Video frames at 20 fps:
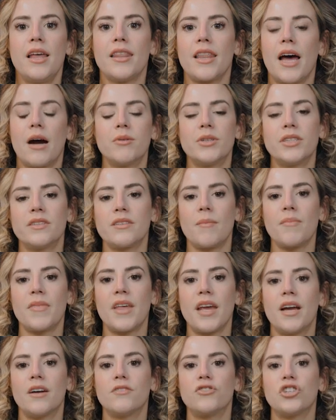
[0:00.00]
That was
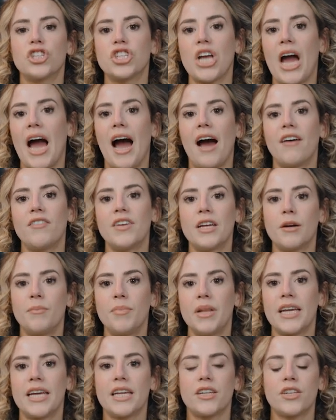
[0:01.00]
something of just having a
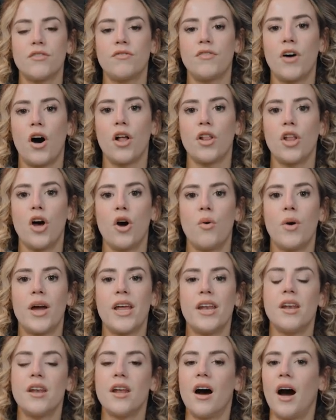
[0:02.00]
plan to follow
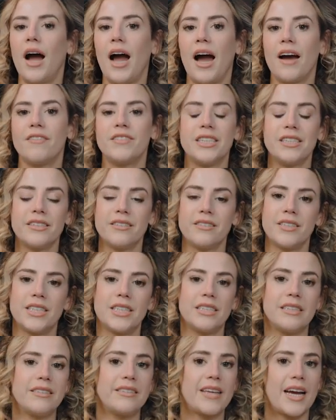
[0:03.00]
and not having to
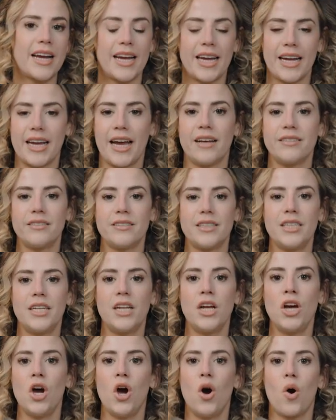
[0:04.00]
sit and second guess
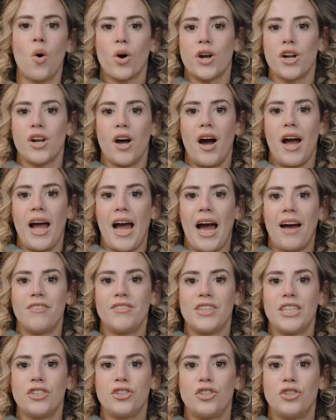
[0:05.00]
it, or not
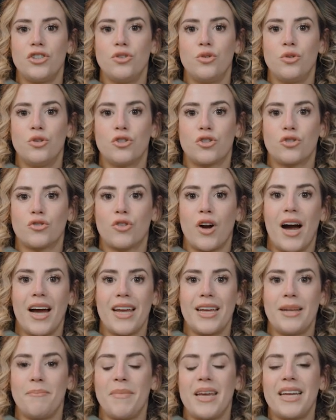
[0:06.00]
having to try
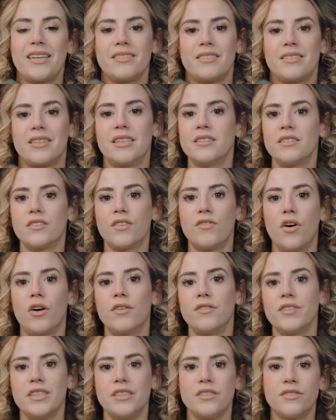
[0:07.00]
and make sense of all
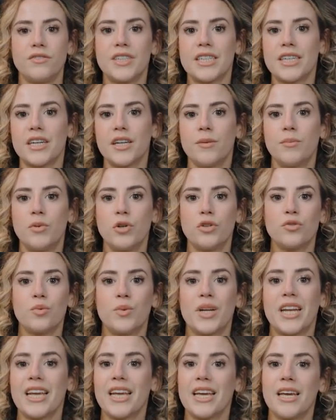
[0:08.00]
of these variables
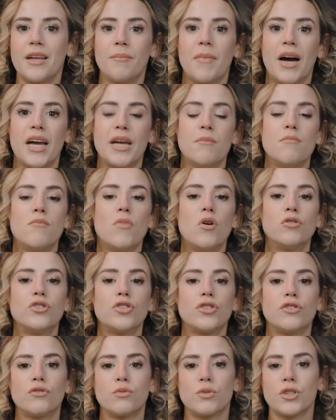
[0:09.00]
when, again, my
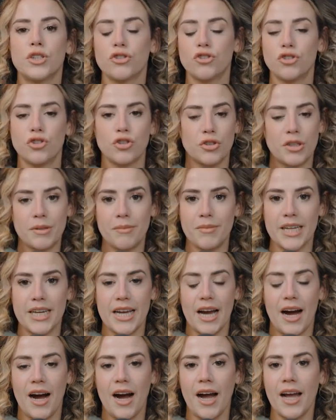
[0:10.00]
emotions were extremely
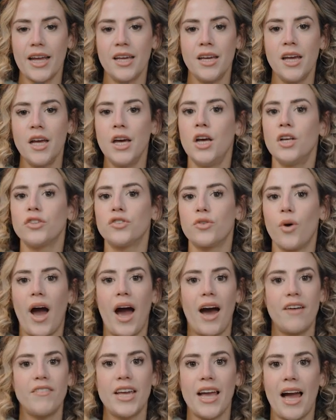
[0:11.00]
high. So
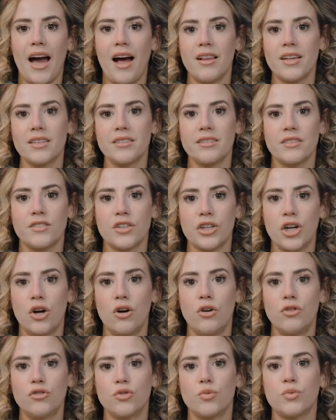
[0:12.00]
having Alex as a
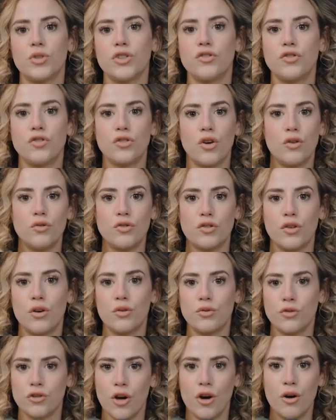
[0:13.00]
coach was so,
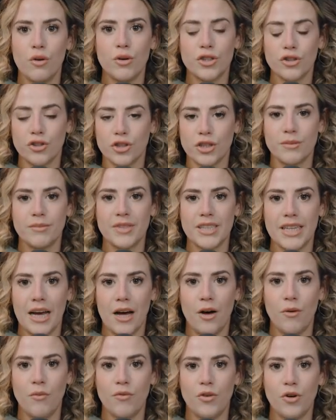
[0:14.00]
so, so extremely
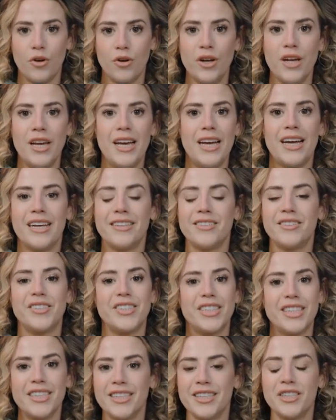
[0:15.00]
helpful, and
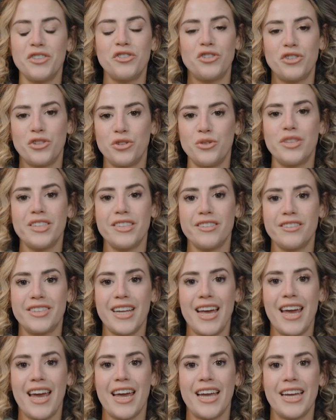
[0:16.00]
still is to this
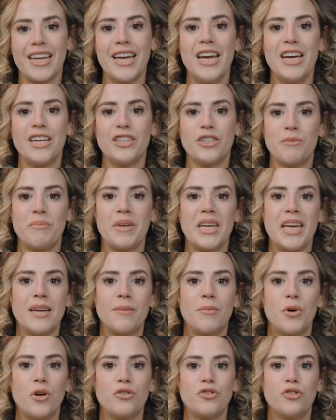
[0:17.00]
day, to be
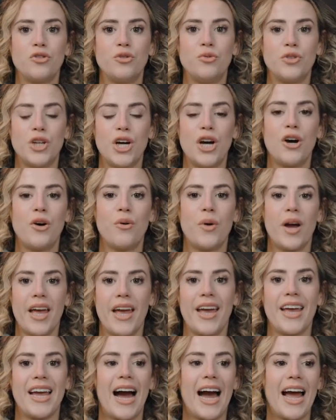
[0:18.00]
able to know,
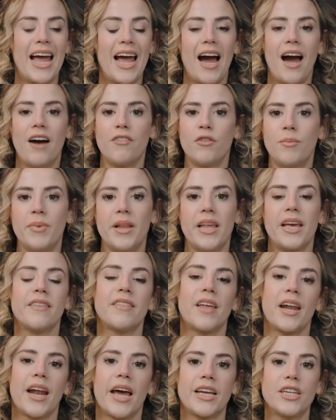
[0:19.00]
hey, I have a
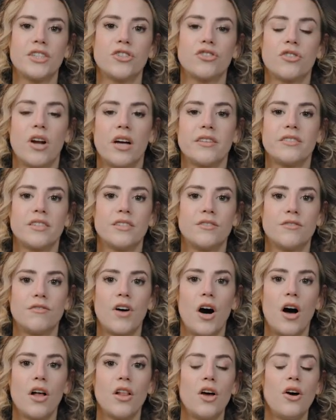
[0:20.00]
plan that I can trust and
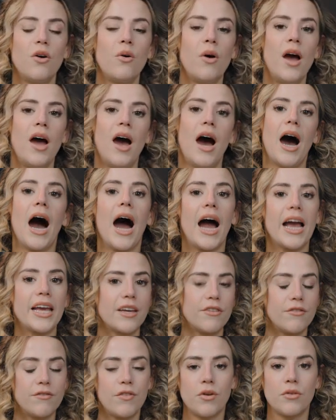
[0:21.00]
follow. I
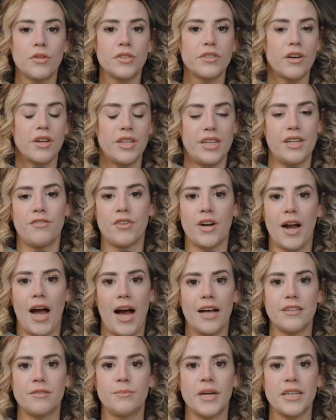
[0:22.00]
can focus on different
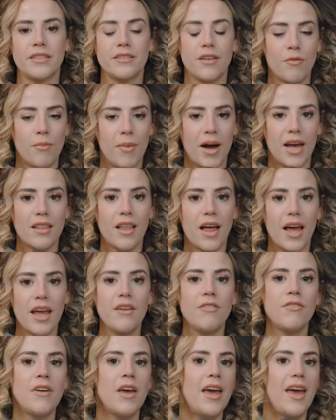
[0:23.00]
aspects of my
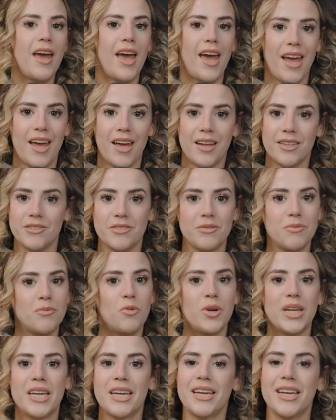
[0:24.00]
life and and
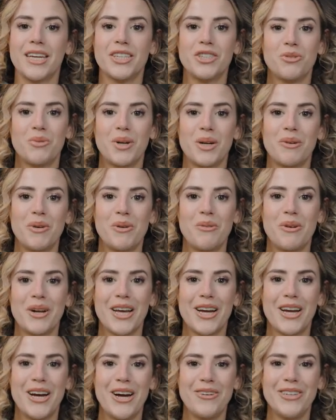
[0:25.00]
we get to where we want
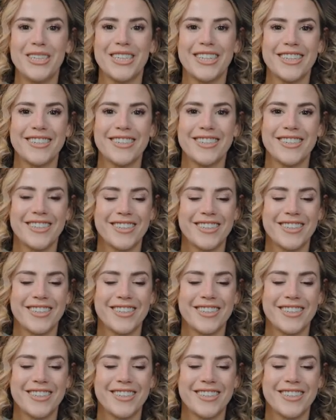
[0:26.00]
to go here.